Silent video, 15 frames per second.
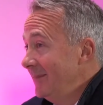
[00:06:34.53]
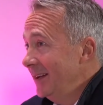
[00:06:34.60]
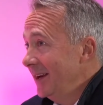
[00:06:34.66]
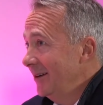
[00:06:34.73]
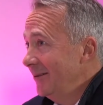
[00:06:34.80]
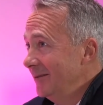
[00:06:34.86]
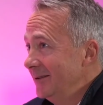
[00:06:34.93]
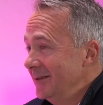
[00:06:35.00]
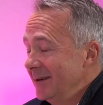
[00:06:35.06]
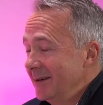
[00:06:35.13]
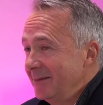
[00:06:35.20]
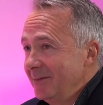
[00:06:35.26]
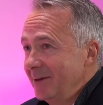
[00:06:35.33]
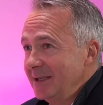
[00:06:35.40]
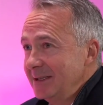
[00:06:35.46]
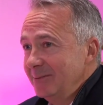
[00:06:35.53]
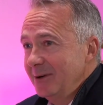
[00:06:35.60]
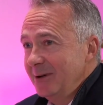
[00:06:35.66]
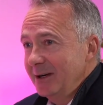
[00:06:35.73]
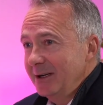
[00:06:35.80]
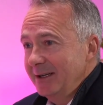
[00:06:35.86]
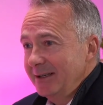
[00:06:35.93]
I went to
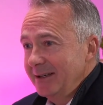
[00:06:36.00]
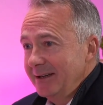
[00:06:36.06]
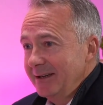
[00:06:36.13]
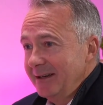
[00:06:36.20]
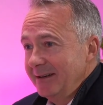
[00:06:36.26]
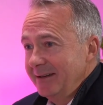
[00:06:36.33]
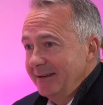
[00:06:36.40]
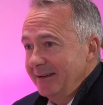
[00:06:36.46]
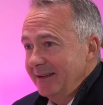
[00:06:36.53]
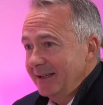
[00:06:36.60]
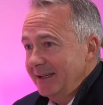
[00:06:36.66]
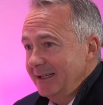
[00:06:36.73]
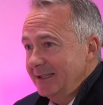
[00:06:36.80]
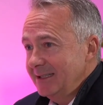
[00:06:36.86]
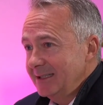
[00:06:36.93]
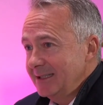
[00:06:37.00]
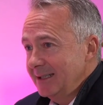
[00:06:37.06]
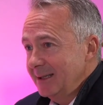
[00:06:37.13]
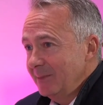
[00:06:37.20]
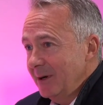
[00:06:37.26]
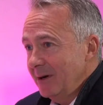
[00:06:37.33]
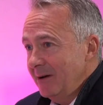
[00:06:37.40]
work in the kitchens, in
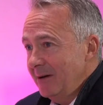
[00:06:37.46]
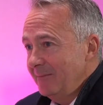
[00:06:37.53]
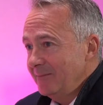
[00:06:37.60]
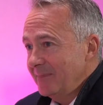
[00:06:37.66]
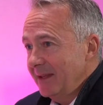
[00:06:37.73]
the bar,